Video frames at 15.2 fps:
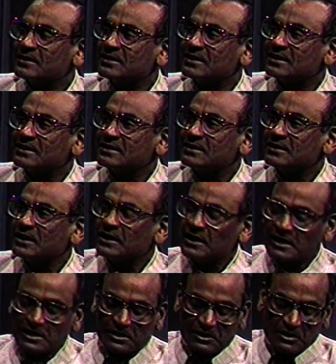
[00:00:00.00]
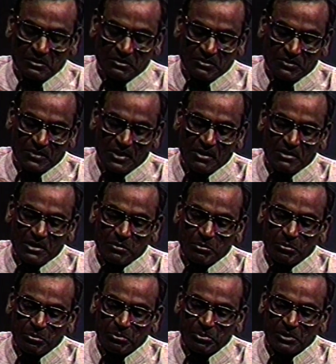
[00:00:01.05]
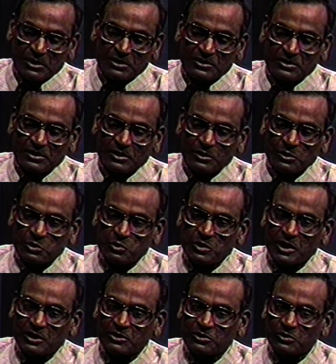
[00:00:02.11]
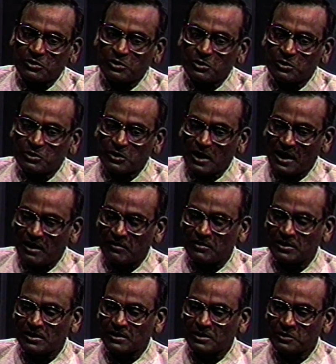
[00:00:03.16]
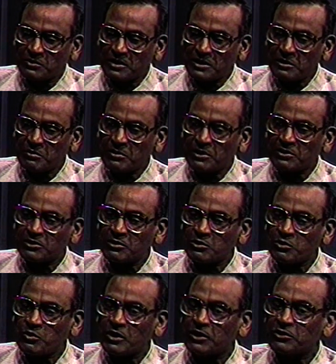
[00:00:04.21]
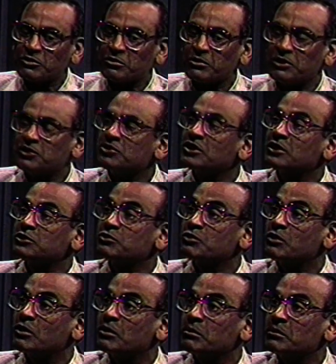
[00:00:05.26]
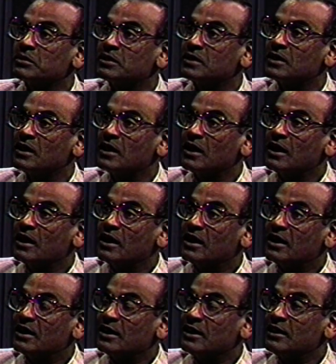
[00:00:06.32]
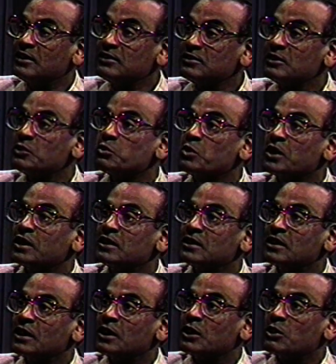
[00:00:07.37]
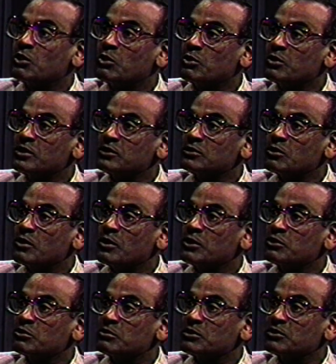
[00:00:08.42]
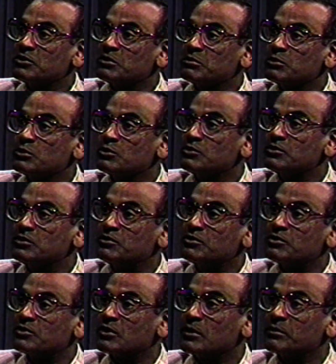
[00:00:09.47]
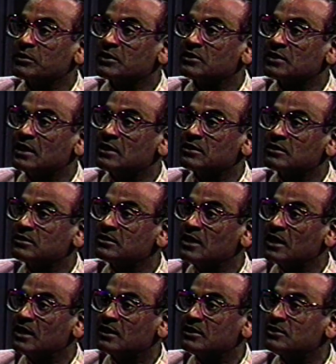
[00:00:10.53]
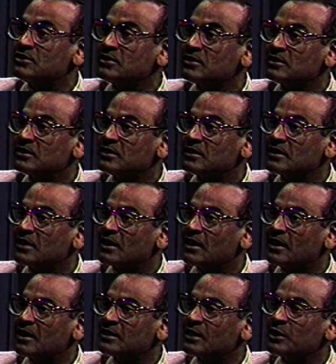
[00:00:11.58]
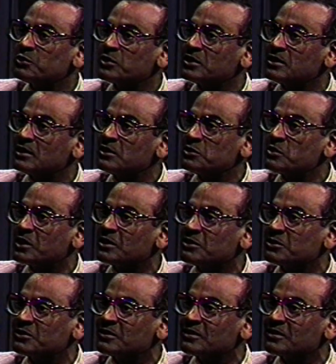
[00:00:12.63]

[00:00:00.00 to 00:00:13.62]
is that the very person who wants to go to heaven, the very person who wants to be transformed, is the one who is going to be removed from the center stage. And that's what he doesn't want to do.